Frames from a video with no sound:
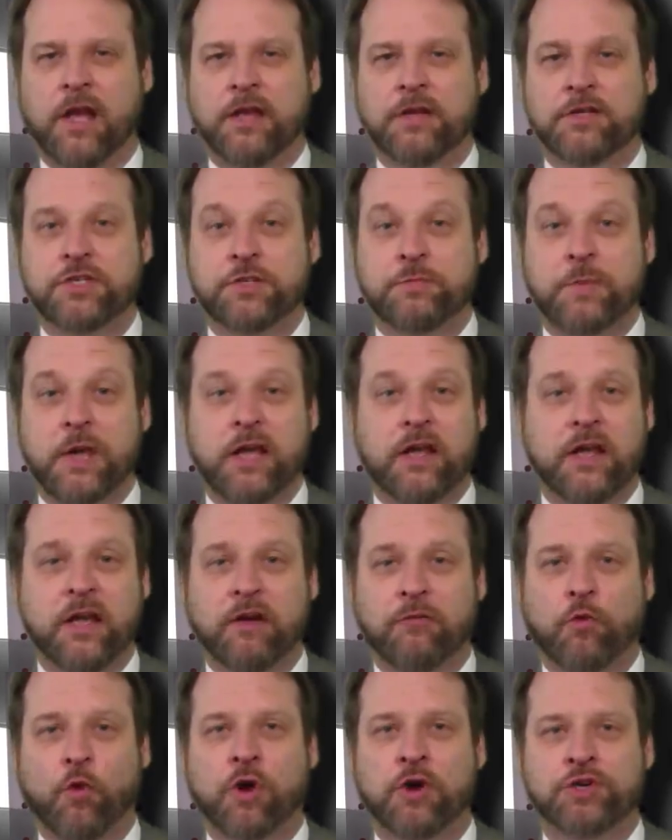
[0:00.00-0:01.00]
Speaking
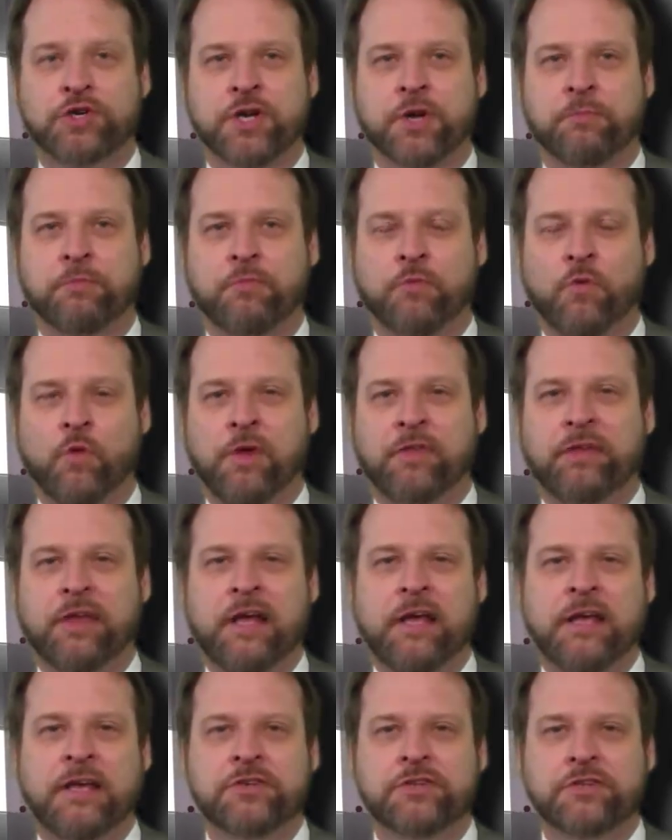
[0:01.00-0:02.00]
of worship, with
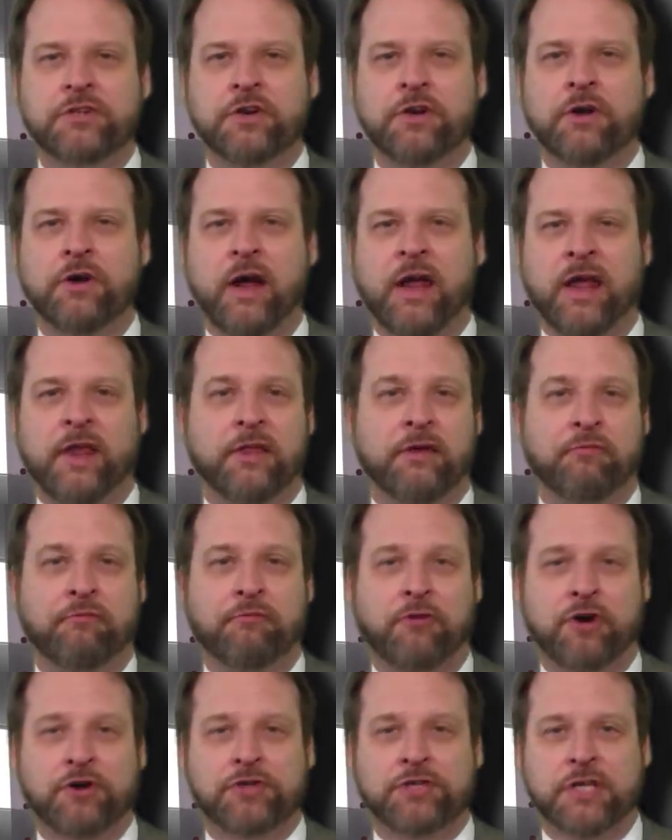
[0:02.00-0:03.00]
Easter and the
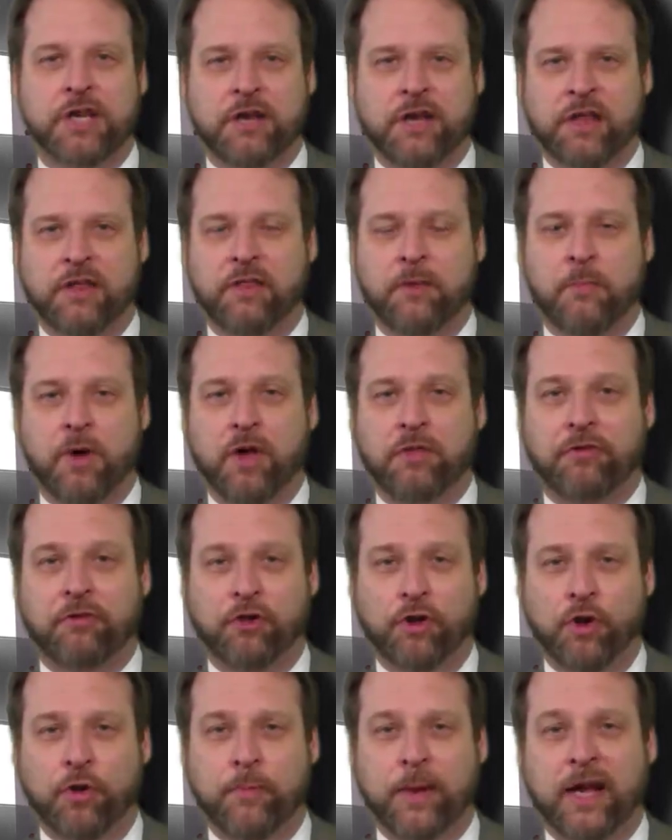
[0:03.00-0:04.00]
first Sunday of the month
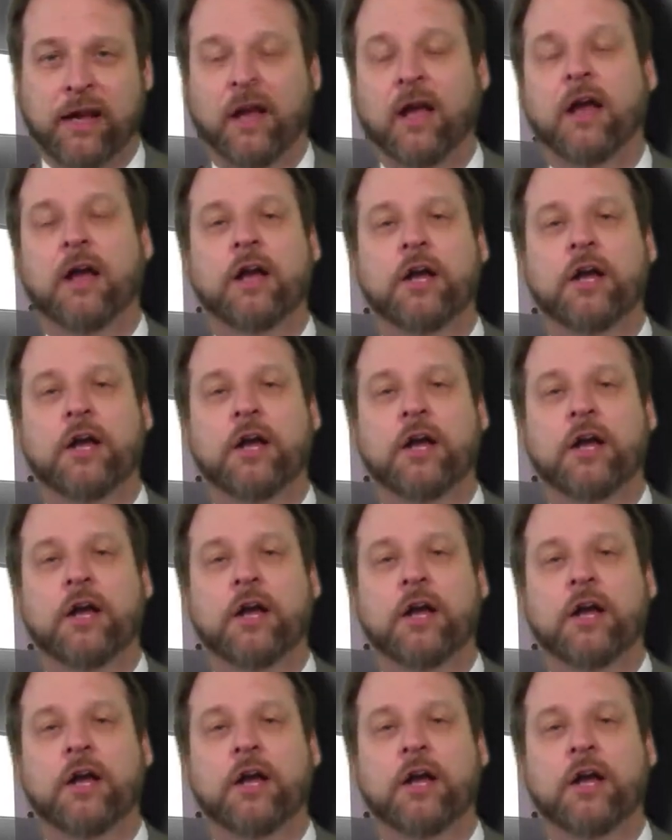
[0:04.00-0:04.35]
looming,